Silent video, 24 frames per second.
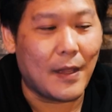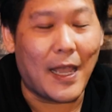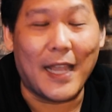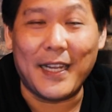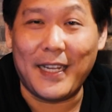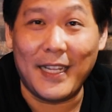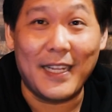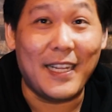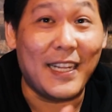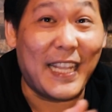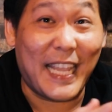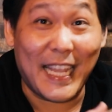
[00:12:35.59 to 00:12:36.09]
I
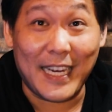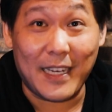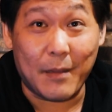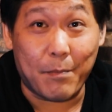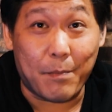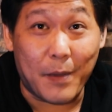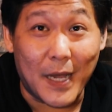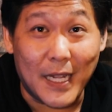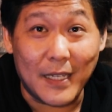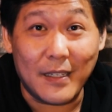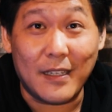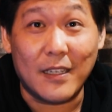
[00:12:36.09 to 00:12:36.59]
didn't get the
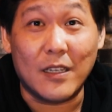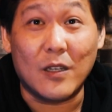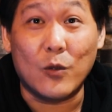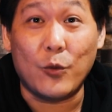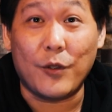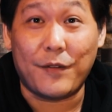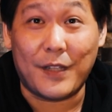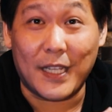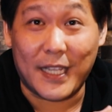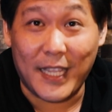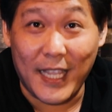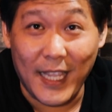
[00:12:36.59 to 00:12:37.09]
bundle
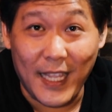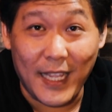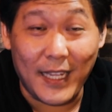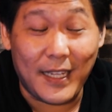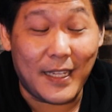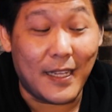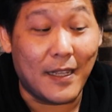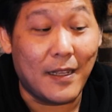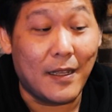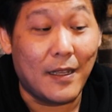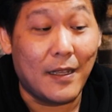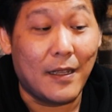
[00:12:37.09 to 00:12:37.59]
with the
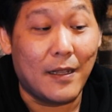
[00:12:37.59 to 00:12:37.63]
kit.